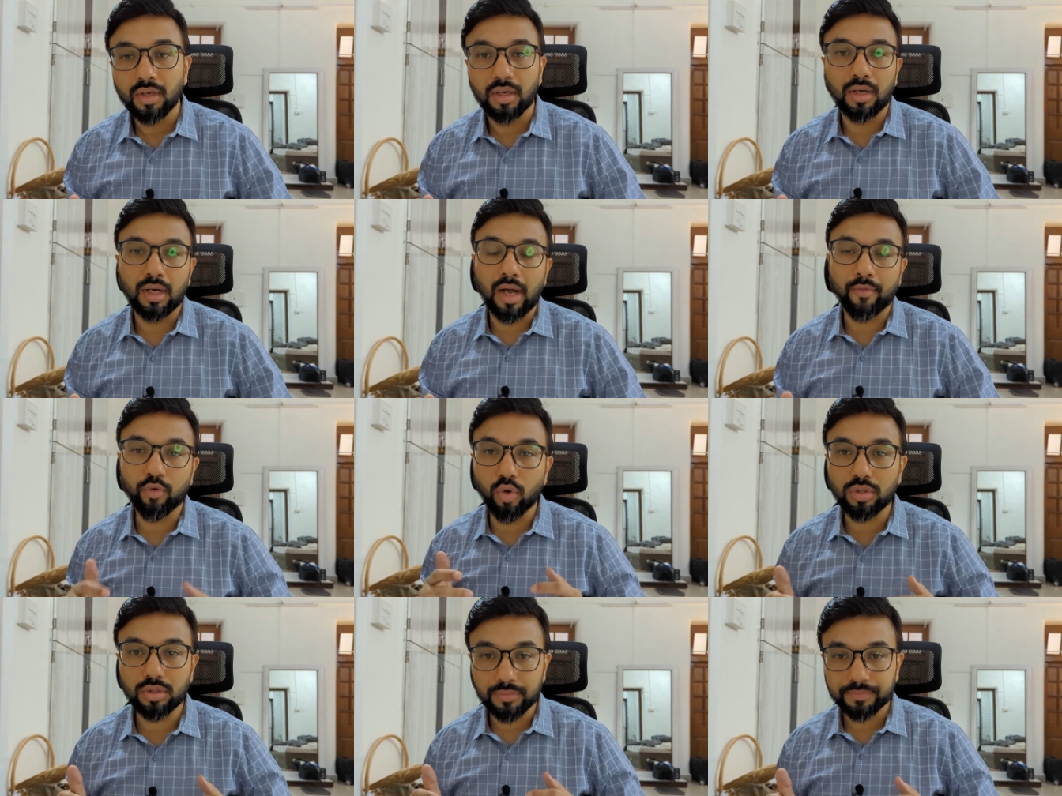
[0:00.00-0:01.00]
Of
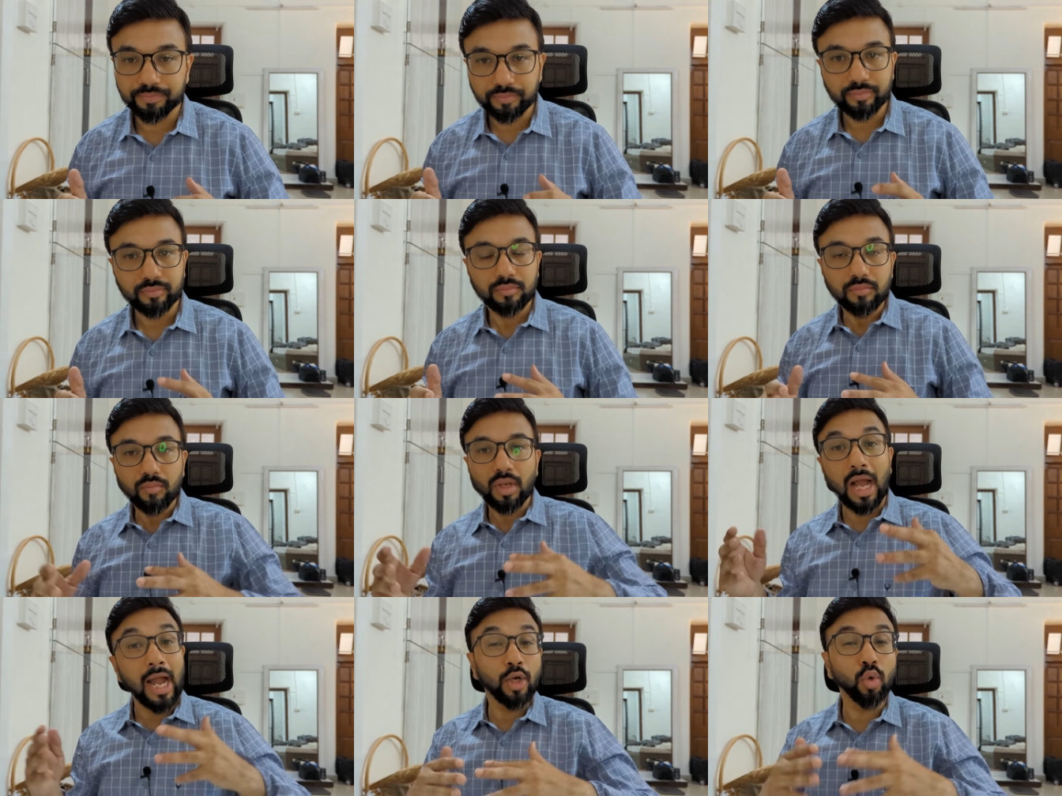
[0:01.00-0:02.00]
course,
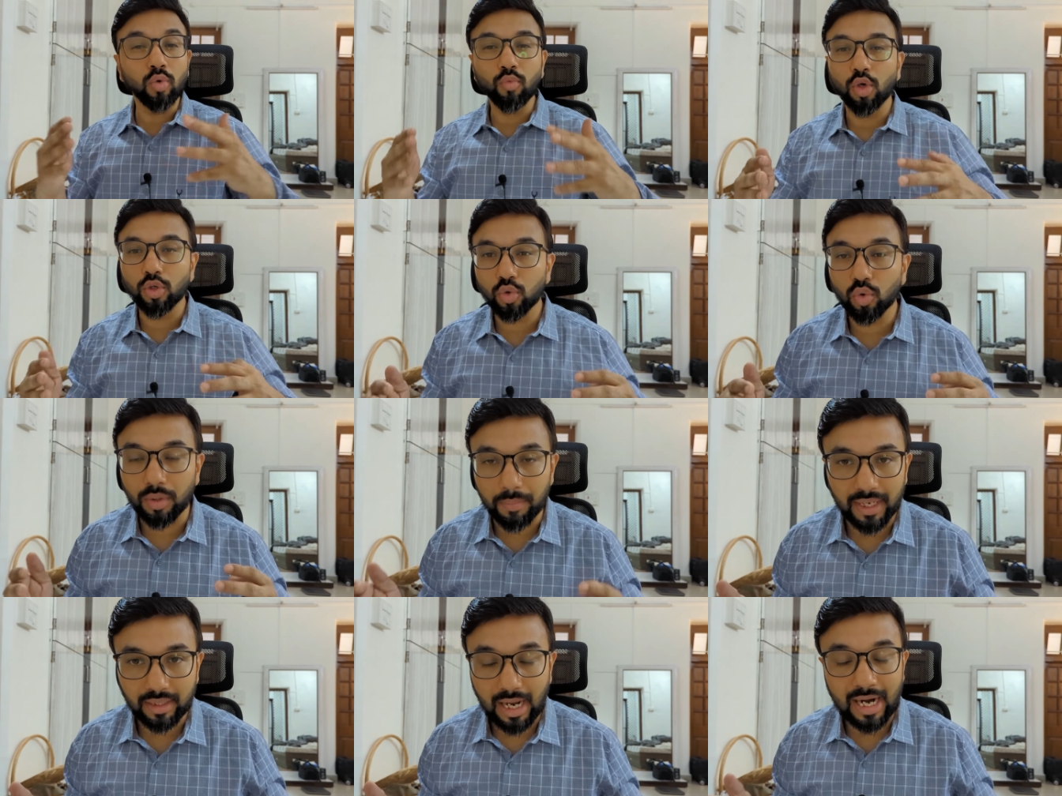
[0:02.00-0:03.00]
I don't want you to
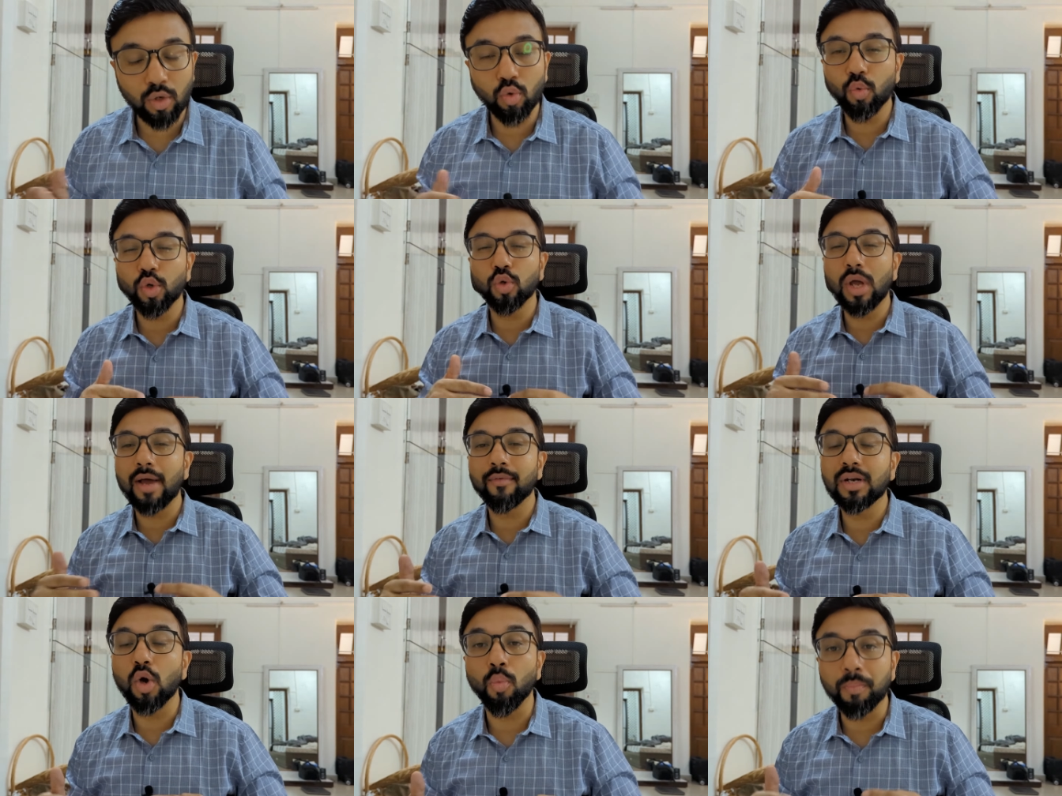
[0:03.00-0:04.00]
debate. I don't want to have
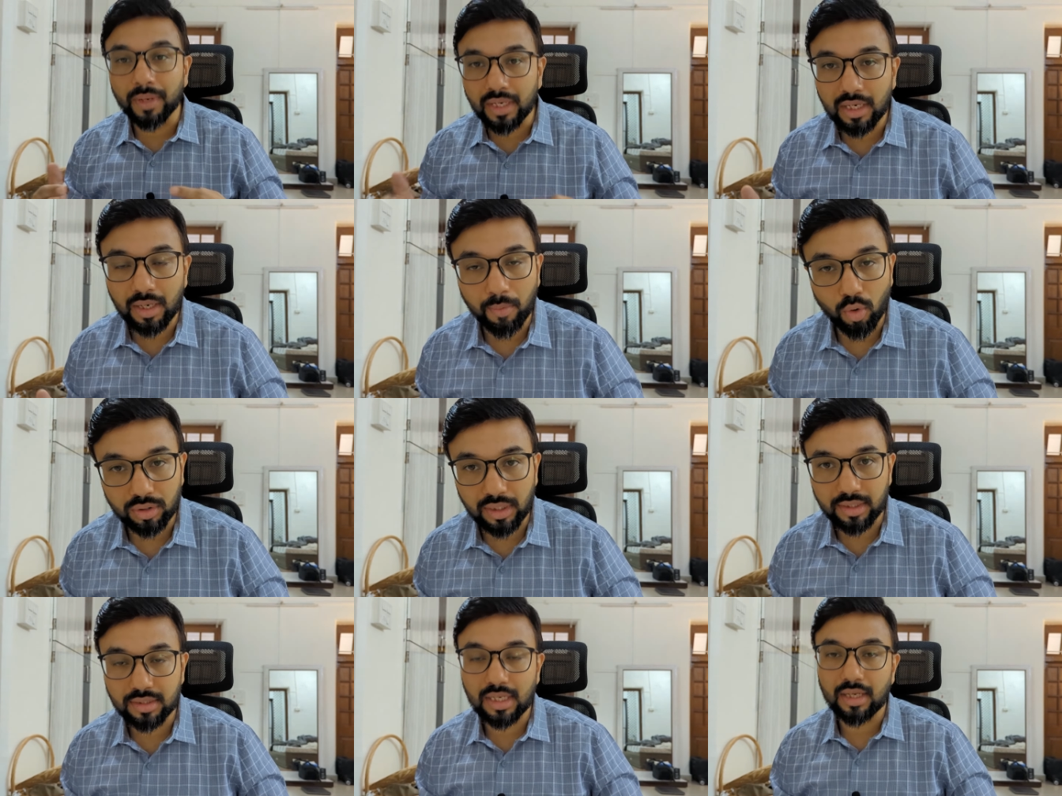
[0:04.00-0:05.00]
an opinion about
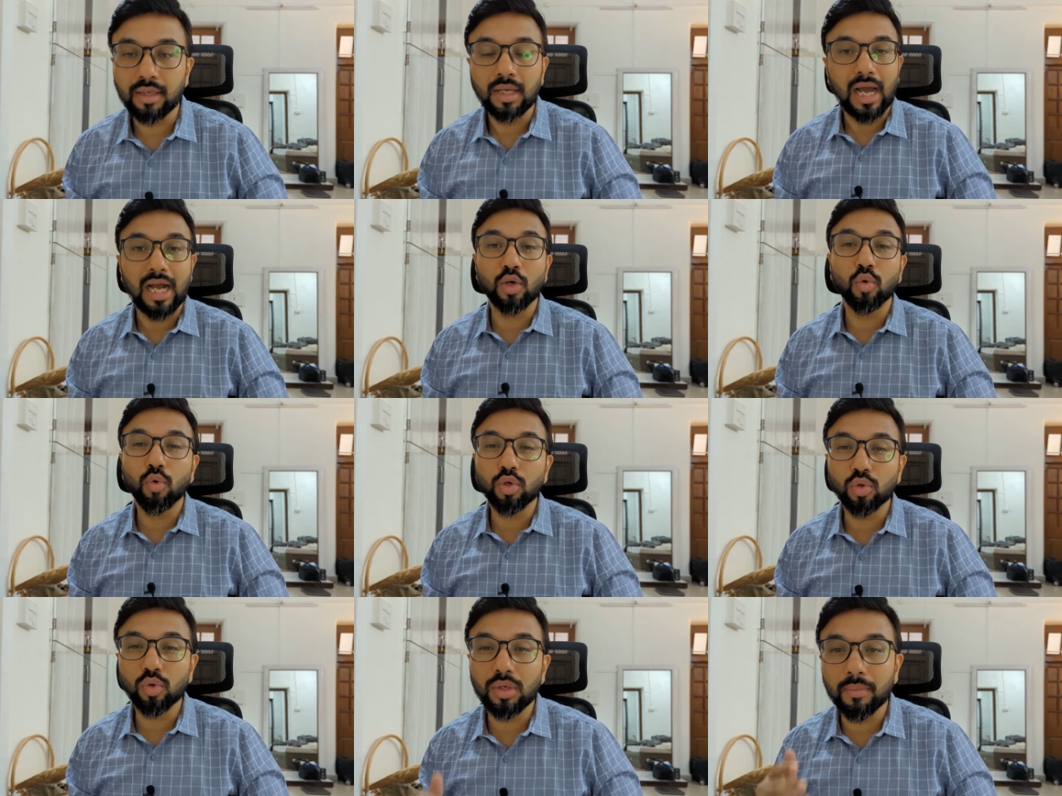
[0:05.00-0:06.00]
things. I don't want
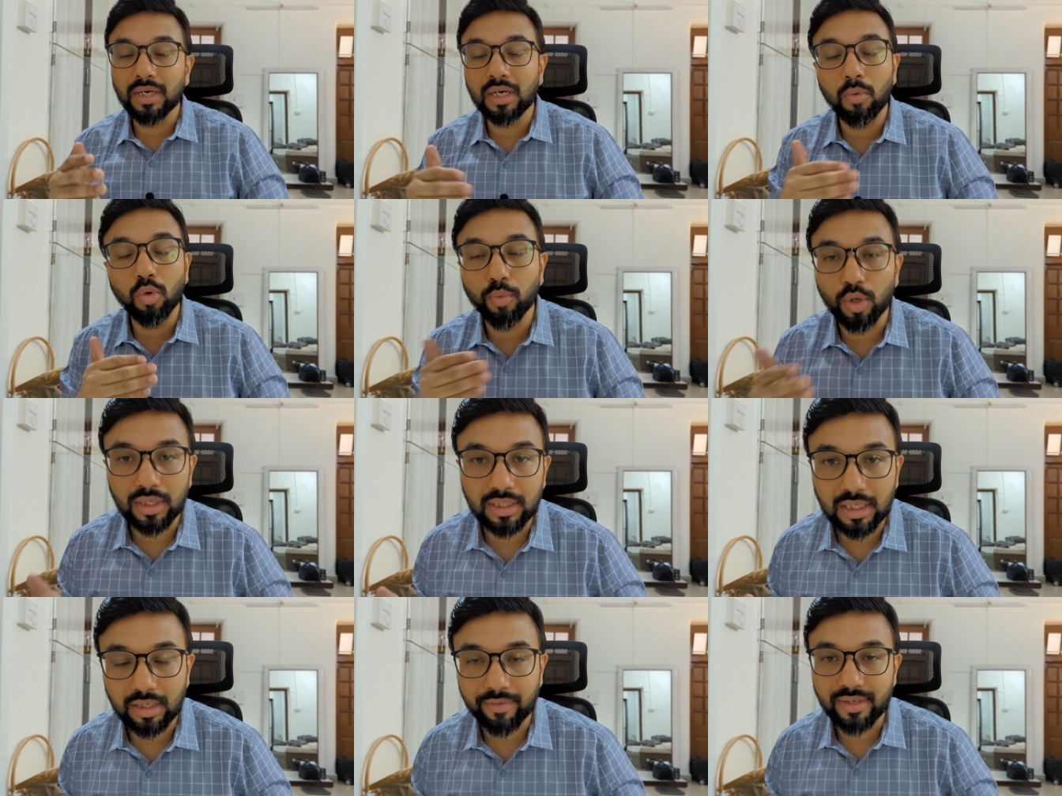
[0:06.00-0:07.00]
you to debate about
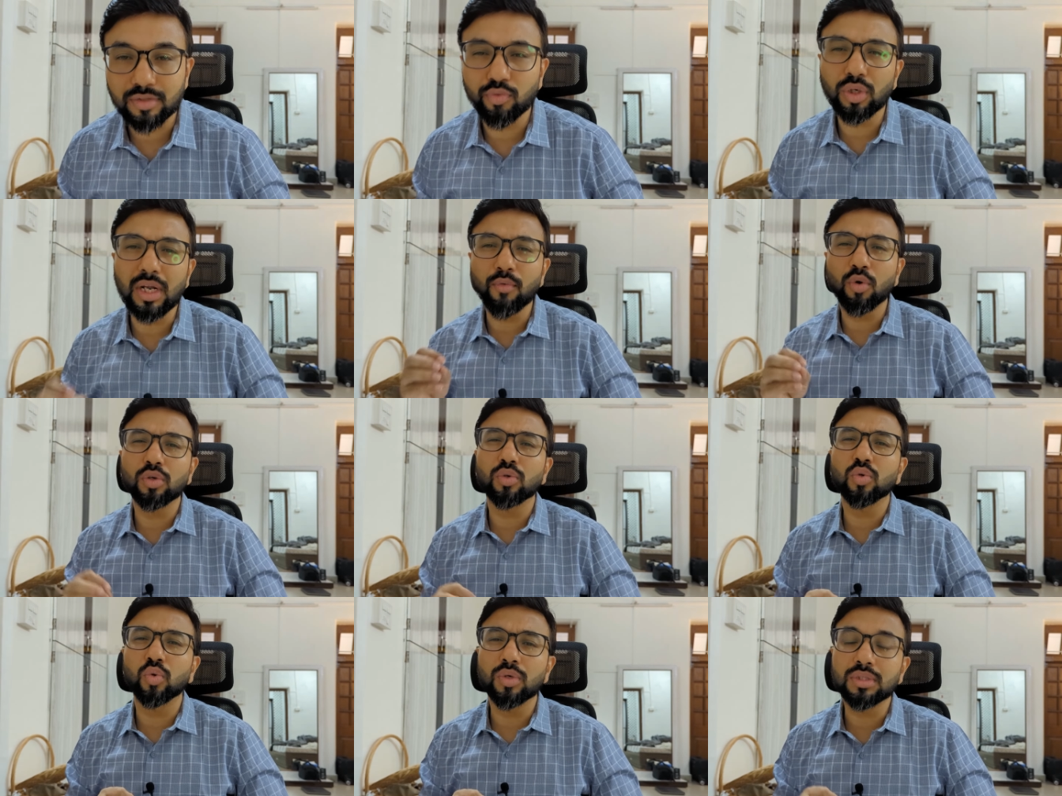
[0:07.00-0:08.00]
political events. What I want you
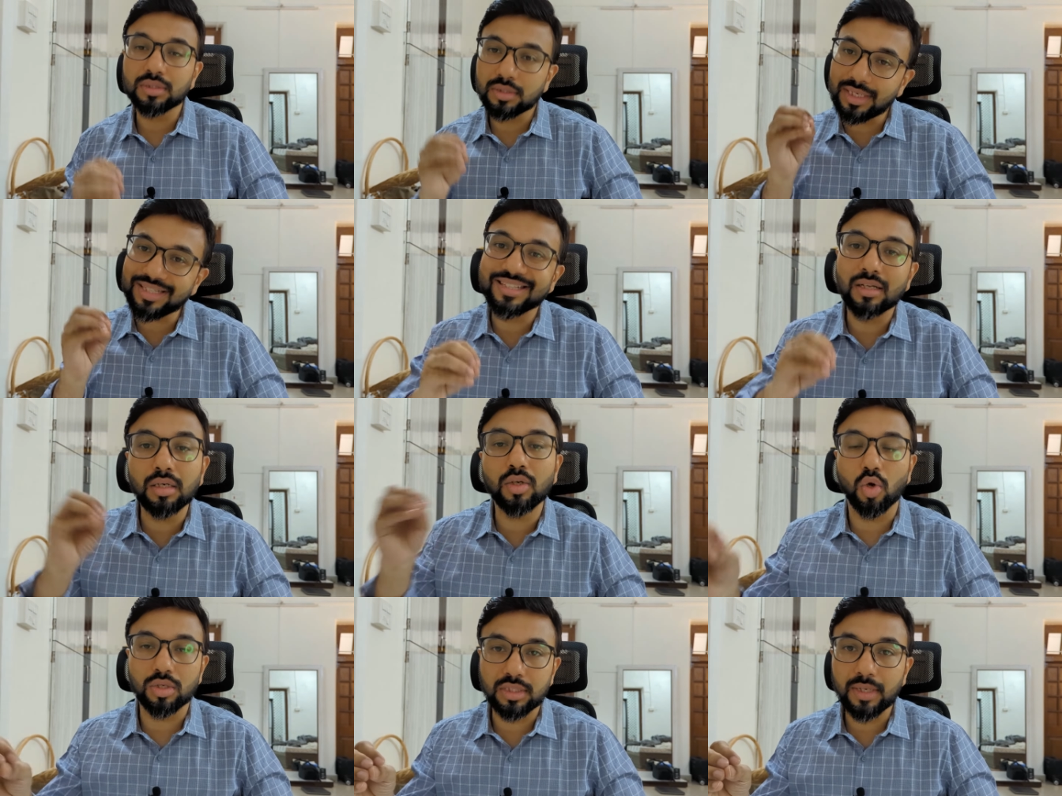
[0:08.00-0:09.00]
to do is just learn
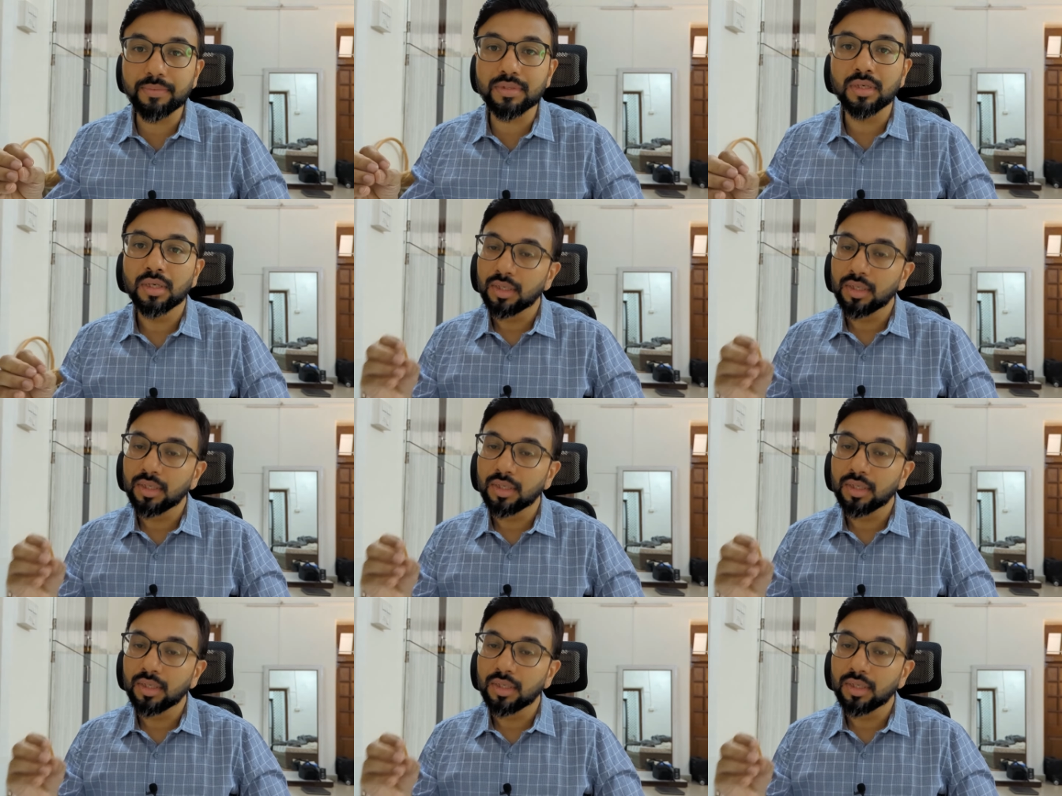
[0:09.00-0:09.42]
concepts,